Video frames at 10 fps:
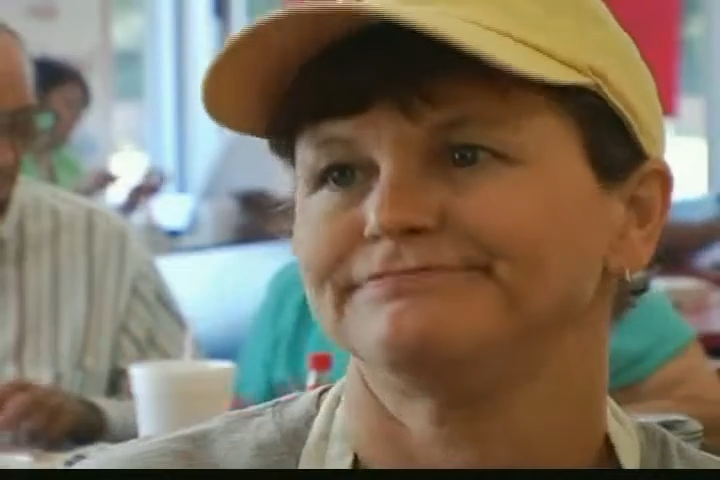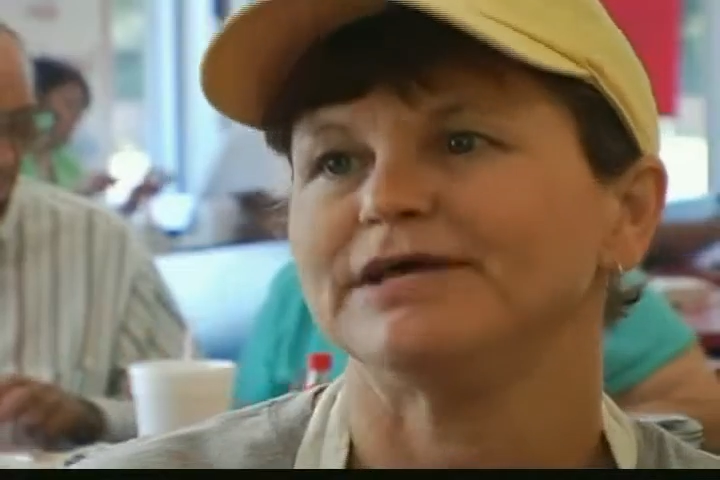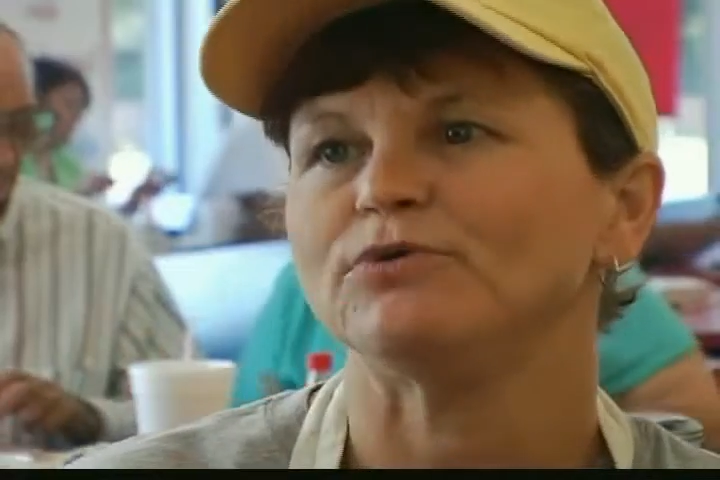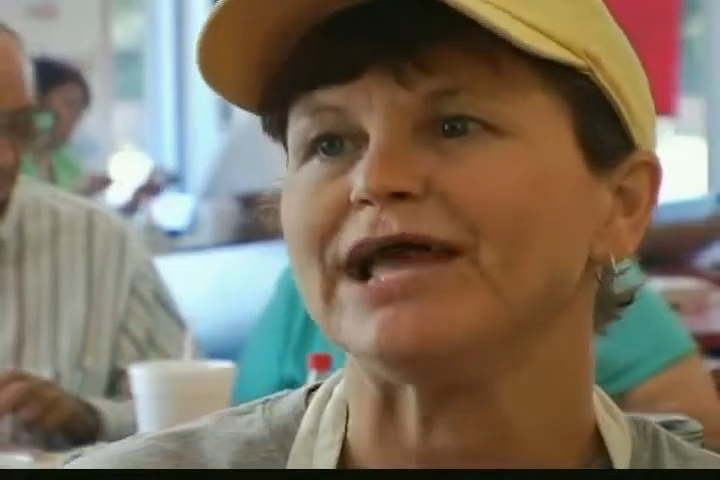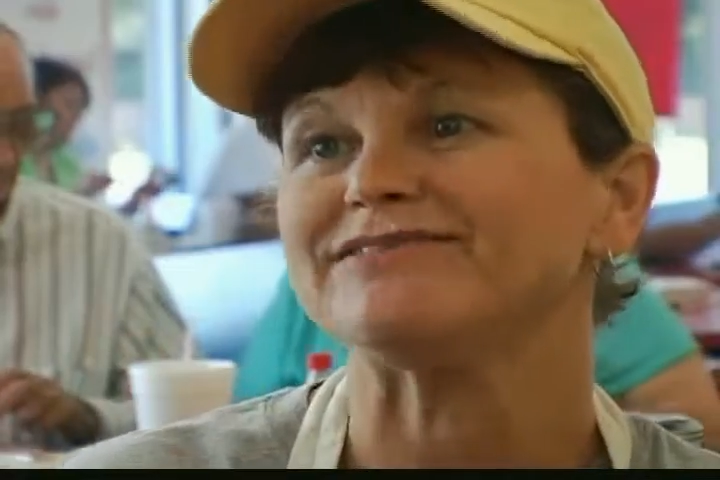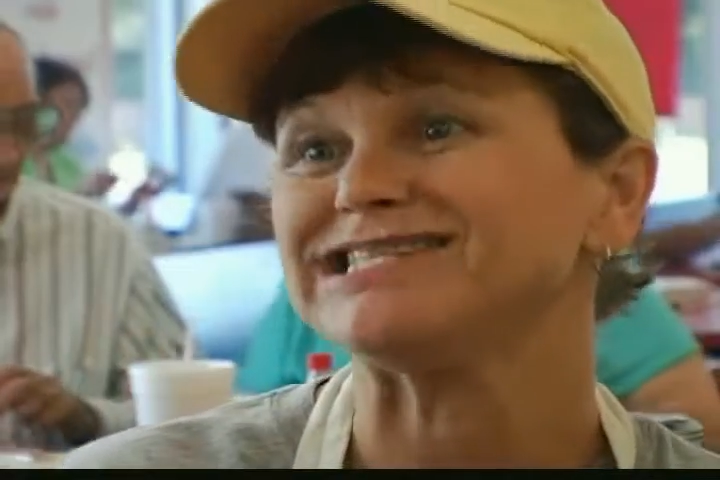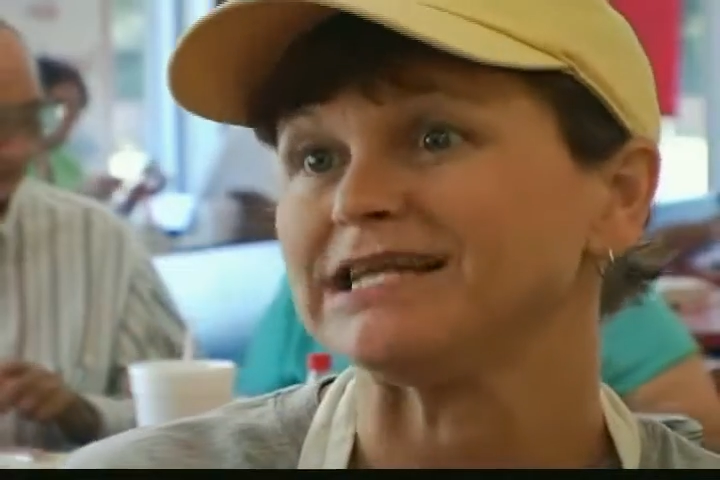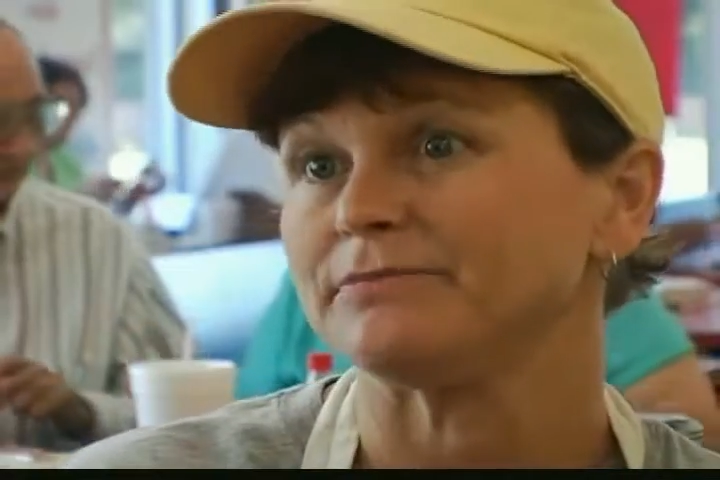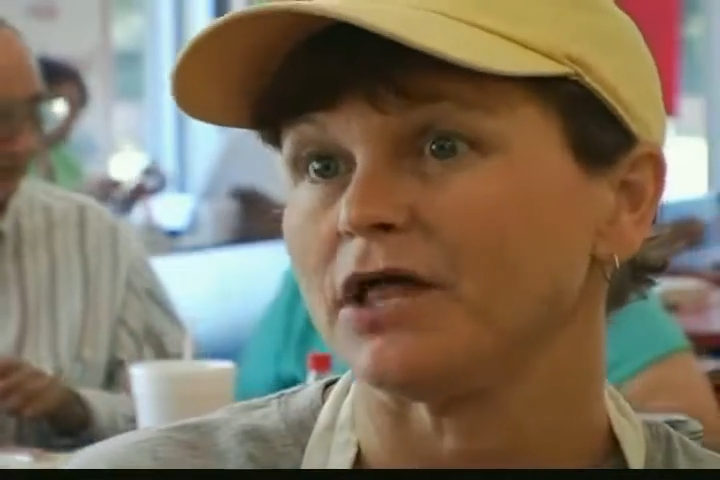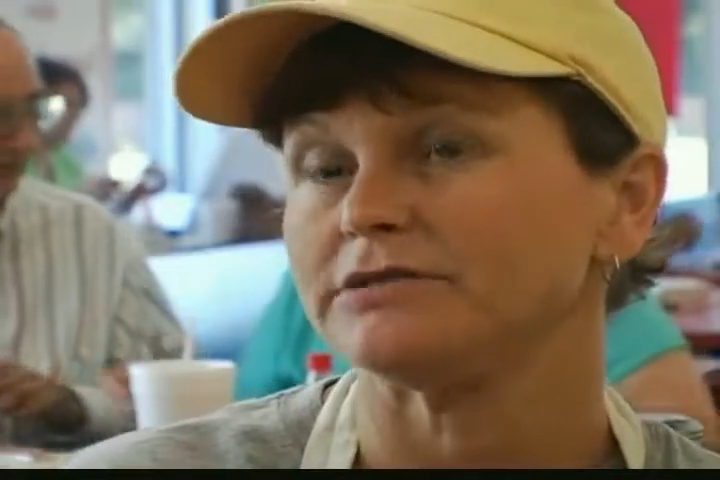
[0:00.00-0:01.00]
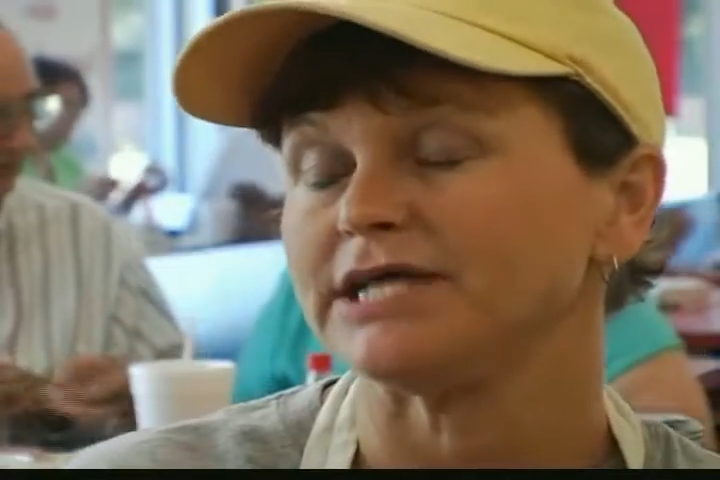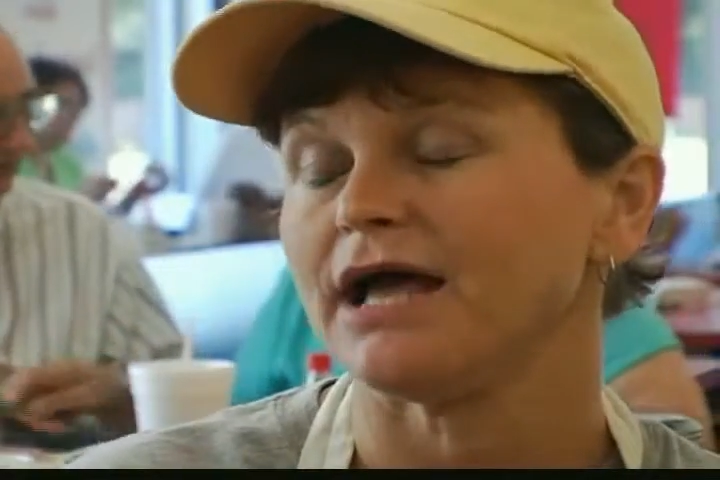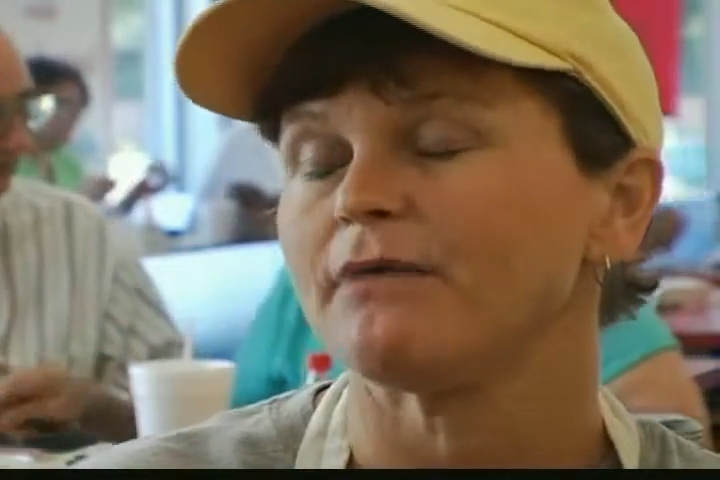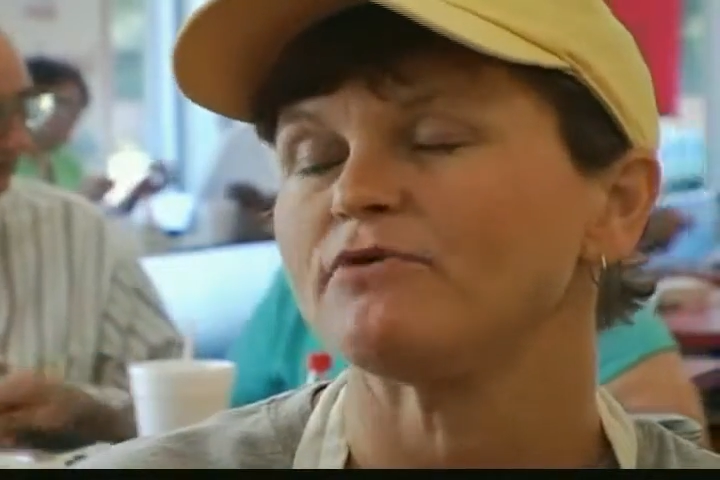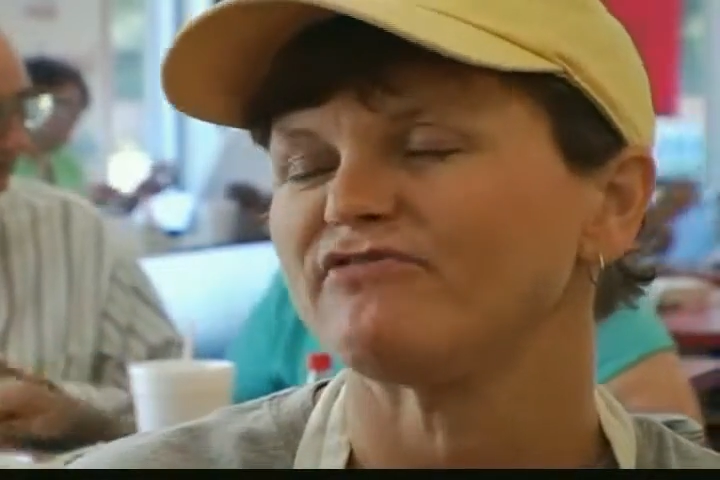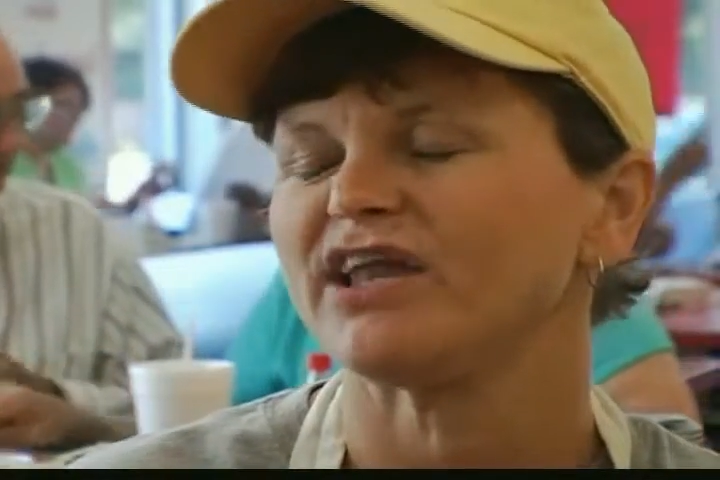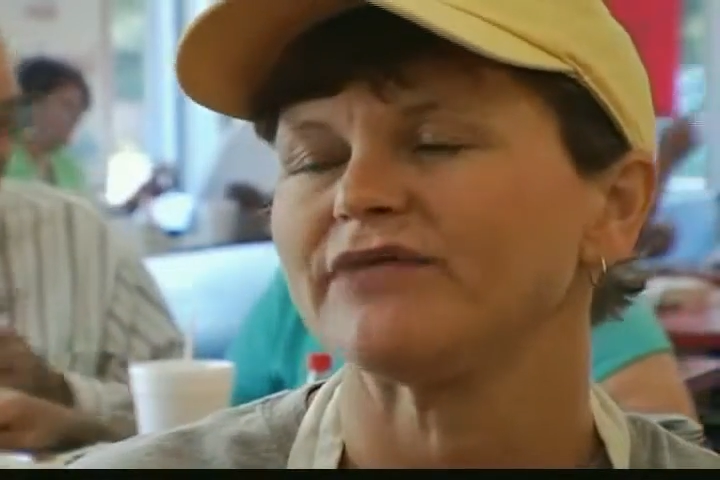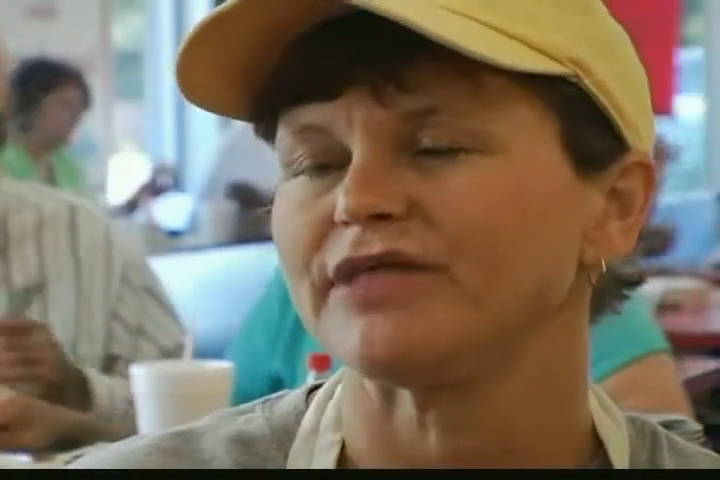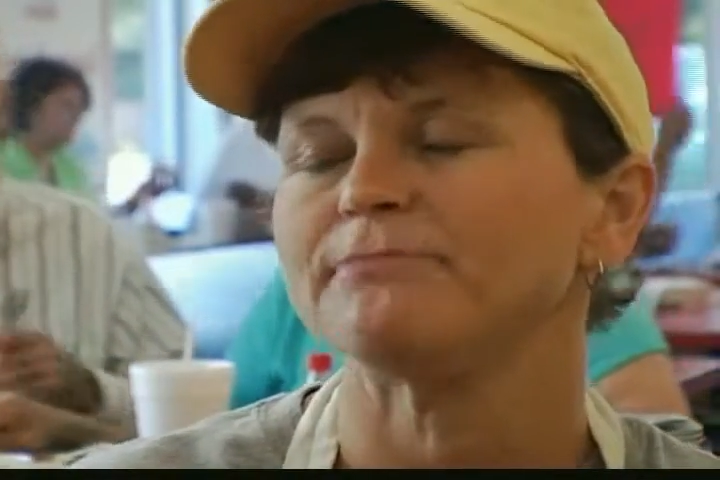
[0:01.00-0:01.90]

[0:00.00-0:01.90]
And we haven't seen them in a long time. We find out they